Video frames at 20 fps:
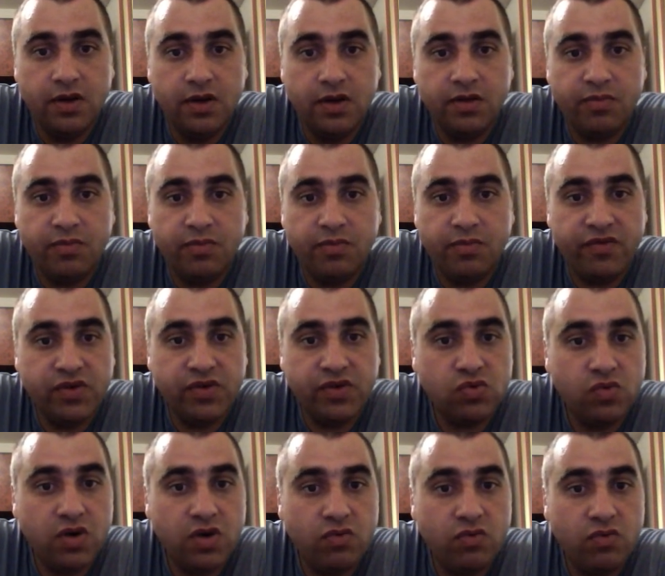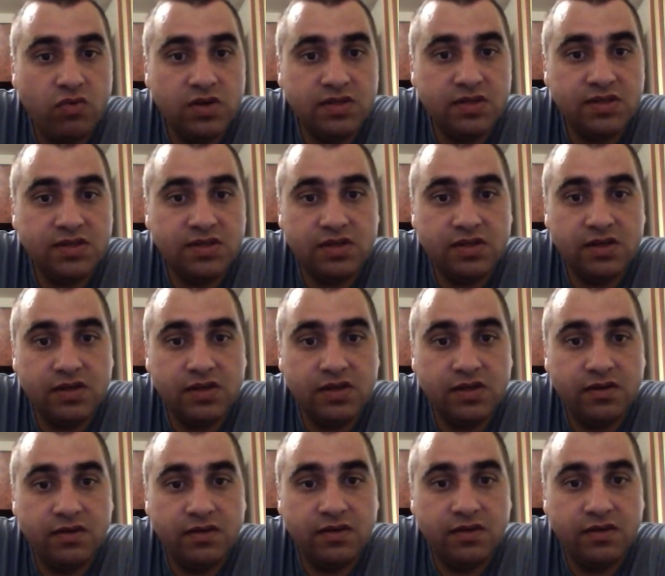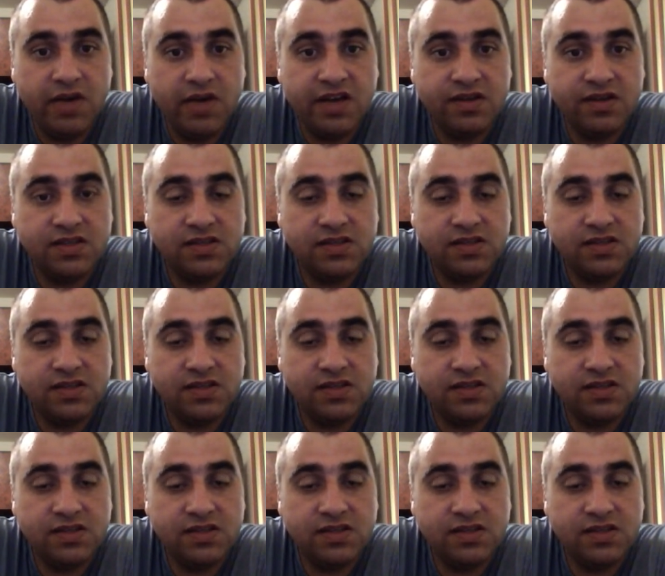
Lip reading: the previous one was minus